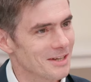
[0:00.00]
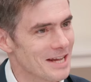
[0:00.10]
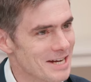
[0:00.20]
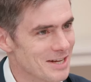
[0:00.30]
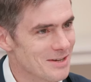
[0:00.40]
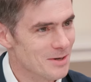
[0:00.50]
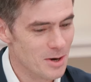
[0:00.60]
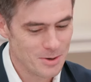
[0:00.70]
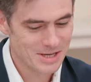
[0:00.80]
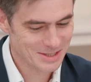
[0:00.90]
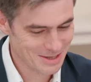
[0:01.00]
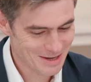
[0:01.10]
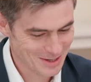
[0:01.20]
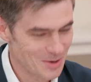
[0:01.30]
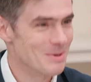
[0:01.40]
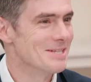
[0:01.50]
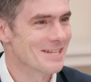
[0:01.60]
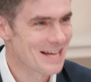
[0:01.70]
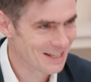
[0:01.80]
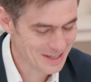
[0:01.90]
lady, who is
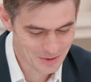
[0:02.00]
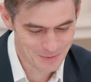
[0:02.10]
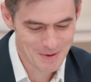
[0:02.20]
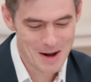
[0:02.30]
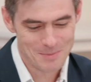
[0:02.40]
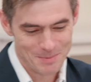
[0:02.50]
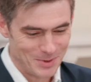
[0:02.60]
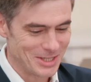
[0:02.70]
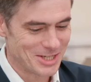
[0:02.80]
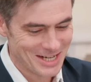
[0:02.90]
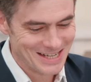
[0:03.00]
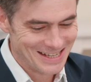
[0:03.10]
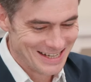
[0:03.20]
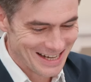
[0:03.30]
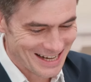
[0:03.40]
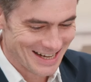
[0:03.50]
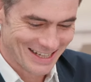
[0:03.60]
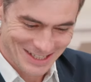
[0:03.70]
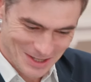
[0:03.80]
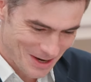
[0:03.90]
coincidentally called Barbara Butch,
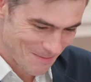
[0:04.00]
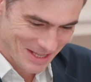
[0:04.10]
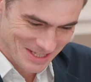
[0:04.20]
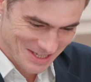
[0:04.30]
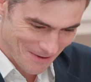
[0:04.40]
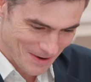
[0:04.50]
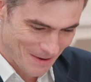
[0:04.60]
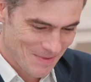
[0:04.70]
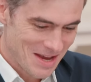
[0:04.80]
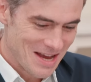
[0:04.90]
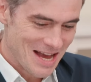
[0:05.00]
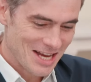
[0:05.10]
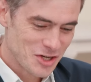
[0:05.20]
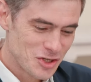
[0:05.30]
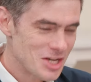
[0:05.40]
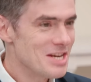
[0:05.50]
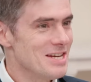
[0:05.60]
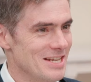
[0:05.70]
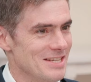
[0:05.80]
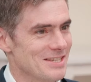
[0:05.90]
you can't make this stuff up,
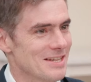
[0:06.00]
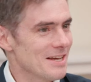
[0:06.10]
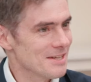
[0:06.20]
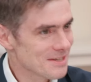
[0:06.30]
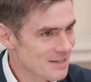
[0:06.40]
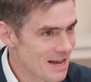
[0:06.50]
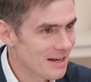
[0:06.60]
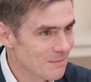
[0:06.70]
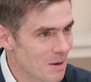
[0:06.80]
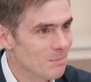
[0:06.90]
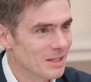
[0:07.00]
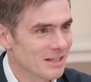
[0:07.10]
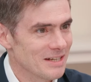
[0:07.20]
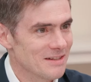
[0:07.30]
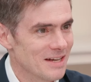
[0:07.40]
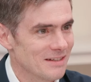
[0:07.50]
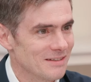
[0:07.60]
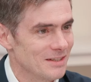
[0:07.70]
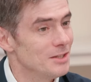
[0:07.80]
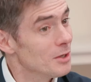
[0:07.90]
she is saying publicly that
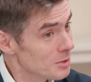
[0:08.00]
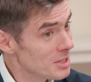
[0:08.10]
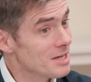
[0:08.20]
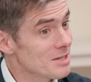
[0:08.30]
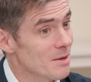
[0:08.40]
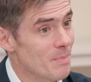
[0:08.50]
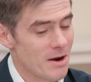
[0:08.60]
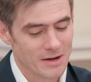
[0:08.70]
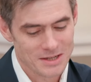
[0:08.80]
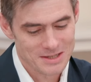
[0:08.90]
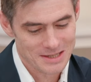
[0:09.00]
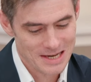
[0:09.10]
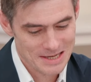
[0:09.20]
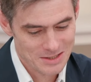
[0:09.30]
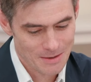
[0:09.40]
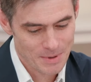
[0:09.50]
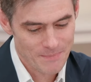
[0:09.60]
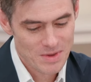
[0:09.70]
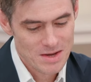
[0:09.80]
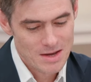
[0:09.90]
she is comparing it to the Last Supper.
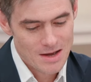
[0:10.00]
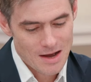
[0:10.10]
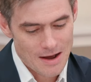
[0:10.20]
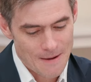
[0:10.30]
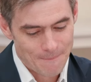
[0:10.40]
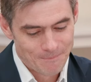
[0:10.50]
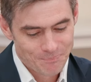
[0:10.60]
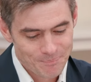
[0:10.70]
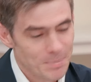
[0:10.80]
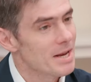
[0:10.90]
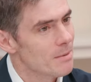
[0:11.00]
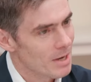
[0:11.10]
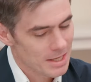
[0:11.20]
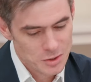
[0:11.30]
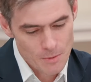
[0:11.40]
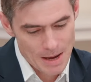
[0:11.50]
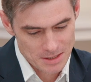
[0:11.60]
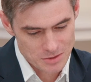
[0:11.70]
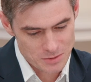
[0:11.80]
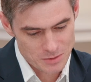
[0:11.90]
But anyway, let's go
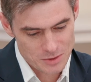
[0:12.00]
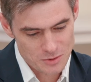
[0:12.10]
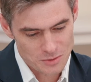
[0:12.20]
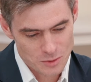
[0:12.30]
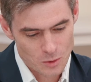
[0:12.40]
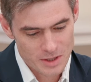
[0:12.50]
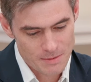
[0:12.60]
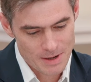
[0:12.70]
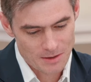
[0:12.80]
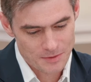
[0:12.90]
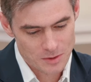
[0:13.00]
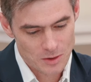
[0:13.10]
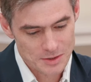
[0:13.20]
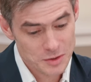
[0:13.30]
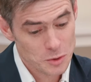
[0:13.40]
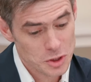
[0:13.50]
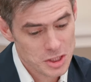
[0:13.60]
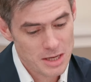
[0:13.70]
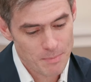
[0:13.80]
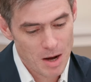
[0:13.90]
back to talking about the gods. So
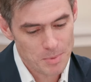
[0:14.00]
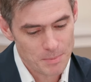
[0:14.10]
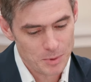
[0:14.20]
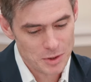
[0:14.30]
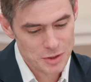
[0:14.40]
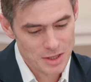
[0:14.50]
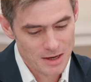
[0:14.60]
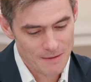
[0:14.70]
Barbara Butch,